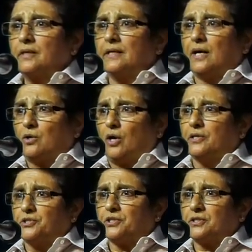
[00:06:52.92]
in our
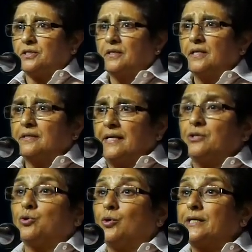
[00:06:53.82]
colleges,
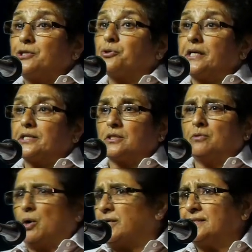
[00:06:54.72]
then road
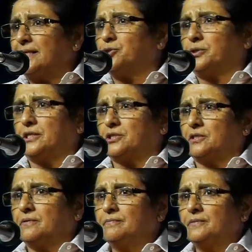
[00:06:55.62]
education. What is
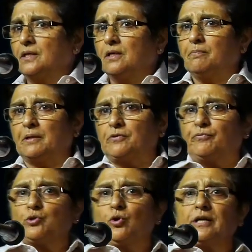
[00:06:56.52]
education? But
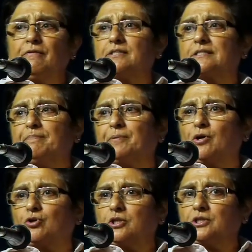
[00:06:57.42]
if you don't have a
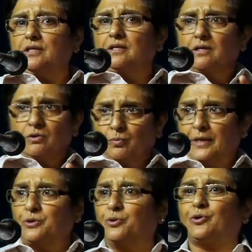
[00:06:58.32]
zebra crossing,
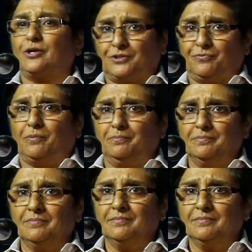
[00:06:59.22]
where do you cross from?